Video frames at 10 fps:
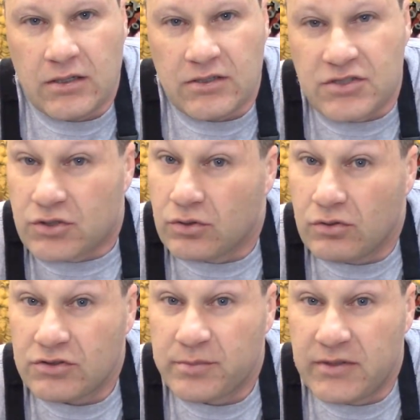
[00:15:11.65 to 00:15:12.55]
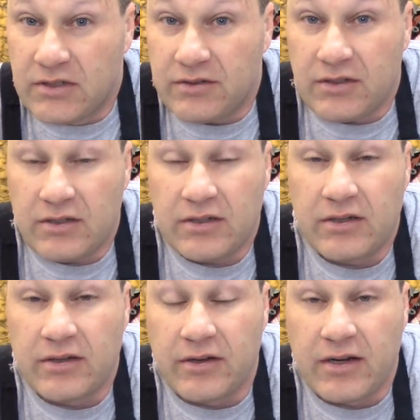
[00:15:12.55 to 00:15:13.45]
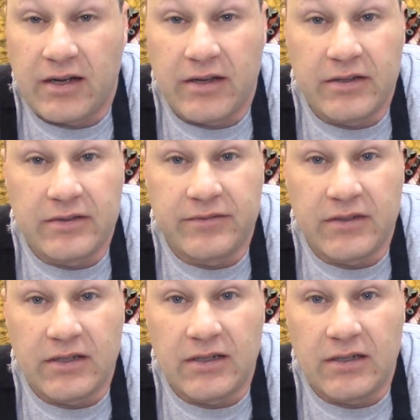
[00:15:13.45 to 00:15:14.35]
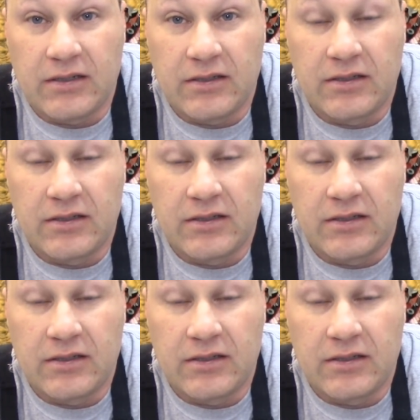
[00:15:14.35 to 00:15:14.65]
stools built. They're kind of